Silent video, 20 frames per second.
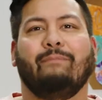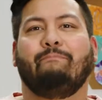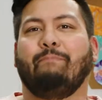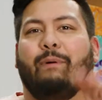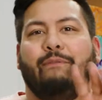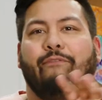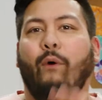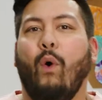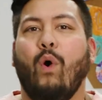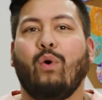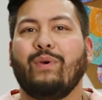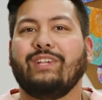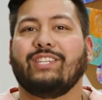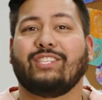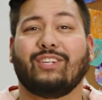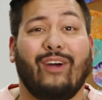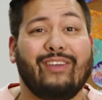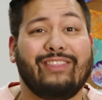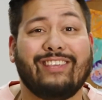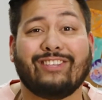Before we
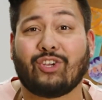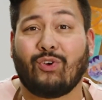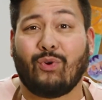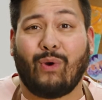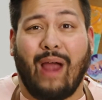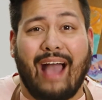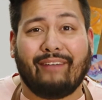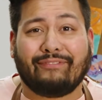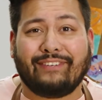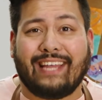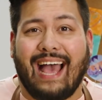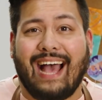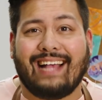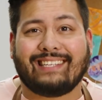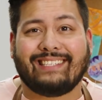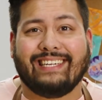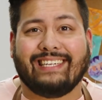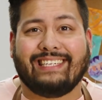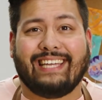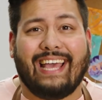start this
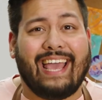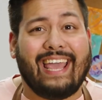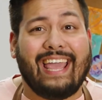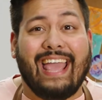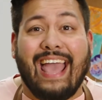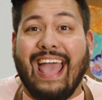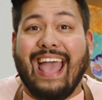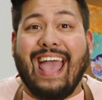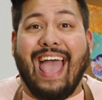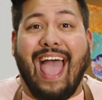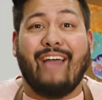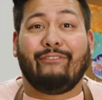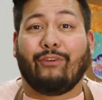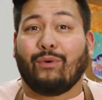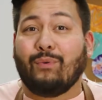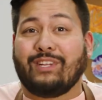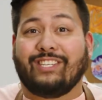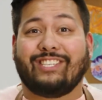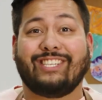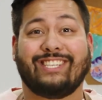craftastic day,
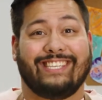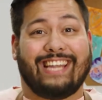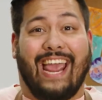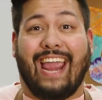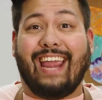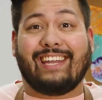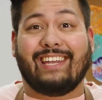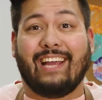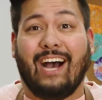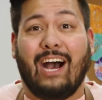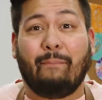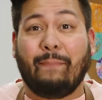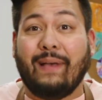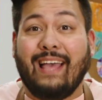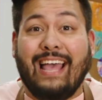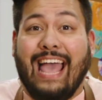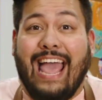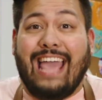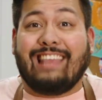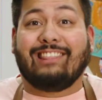everyone stand up
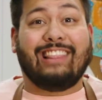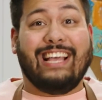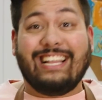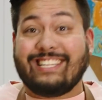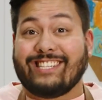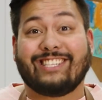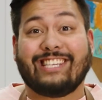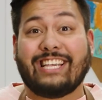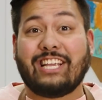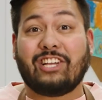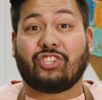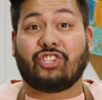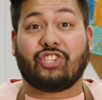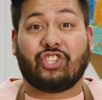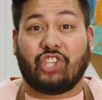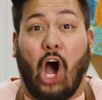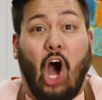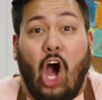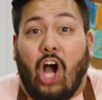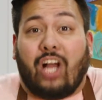and let's sing a
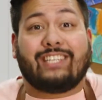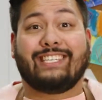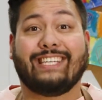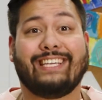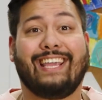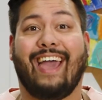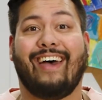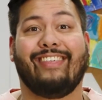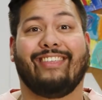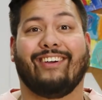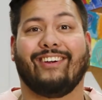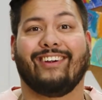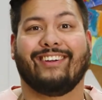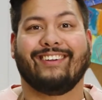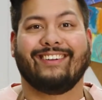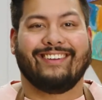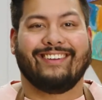song together.